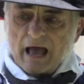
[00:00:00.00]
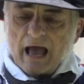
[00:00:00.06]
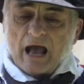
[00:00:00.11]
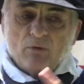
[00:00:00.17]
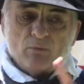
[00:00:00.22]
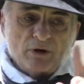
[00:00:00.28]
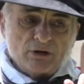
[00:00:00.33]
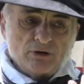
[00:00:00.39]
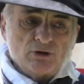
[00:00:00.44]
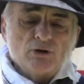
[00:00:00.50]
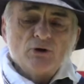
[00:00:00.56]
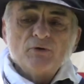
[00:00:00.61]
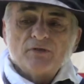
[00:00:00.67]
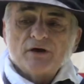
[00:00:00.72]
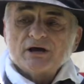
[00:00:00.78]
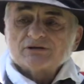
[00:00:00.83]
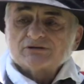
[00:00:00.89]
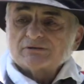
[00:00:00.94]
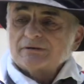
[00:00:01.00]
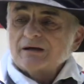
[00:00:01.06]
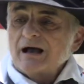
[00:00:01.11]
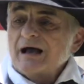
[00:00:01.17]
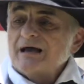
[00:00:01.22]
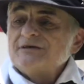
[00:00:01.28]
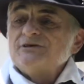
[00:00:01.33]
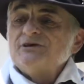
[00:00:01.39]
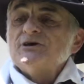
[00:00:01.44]
And we knew this
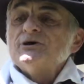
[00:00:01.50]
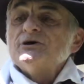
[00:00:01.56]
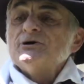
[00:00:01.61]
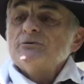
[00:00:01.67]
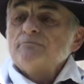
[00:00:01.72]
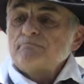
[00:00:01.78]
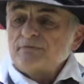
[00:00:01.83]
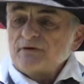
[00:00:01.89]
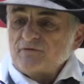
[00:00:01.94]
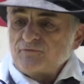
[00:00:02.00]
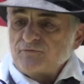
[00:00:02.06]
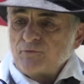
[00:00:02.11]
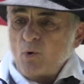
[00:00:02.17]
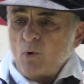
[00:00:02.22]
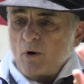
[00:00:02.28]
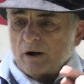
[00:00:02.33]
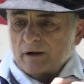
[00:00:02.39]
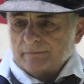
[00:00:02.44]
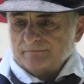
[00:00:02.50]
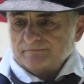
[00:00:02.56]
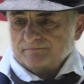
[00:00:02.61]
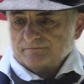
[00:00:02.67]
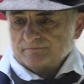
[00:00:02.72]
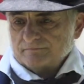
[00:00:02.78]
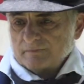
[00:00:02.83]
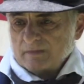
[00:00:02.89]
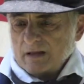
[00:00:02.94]
a year before,
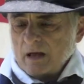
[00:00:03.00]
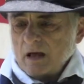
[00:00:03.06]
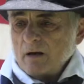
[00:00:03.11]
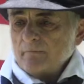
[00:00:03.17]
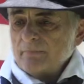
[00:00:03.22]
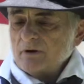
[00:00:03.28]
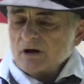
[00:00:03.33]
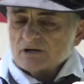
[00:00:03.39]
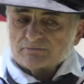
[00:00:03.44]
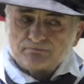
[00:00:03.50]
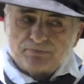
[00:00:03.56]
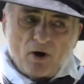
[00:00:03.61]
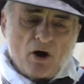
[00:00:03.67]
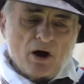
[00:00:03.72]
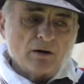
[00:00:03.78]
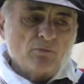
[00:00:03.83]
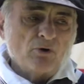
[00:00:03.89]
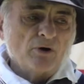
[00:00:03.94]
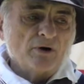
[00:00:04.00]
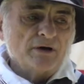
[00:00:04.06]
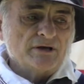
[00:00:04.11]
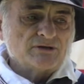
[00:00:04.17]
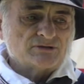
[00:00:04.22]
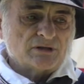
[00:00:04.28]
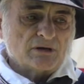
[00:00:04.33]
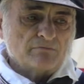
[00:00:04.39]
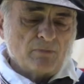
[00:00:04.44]
because Baltimore
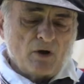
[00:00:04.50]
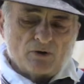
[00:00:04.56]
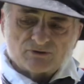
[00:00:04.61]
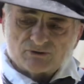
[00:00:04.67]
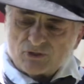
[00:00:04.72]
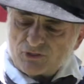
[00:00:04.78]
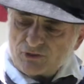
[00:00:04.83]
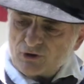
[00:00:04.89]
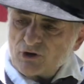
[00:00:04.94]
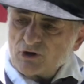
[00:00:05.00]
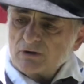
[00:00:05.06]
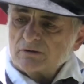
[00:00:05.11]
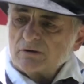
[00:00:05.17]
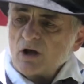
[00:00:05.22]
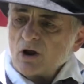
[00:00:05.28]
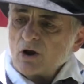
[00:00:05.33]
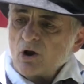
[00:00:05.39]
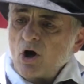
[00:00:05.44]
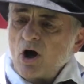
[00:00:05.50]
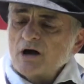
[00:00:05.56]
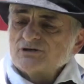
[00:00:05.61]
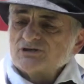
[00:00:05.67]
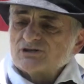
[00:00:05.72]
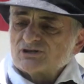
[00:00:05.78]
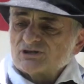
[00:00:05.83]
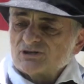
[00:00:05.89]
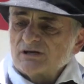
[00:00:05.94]
is the 3rd
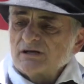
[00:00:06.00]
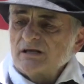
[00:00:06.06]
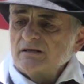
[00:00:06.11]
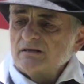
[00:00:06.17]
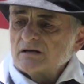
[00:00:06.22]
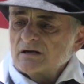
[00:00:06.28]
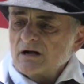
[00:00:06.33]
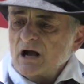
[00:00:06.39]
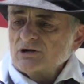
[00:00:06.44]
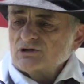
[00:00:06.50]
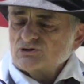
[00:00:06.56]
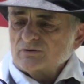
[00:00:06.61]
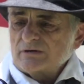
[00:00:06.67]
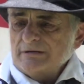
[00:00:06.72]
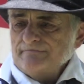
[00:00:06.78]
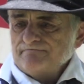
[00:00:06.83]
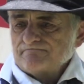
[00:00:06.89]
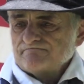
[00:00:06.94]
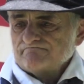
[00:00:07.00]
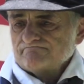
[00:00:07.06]
largest city in the country,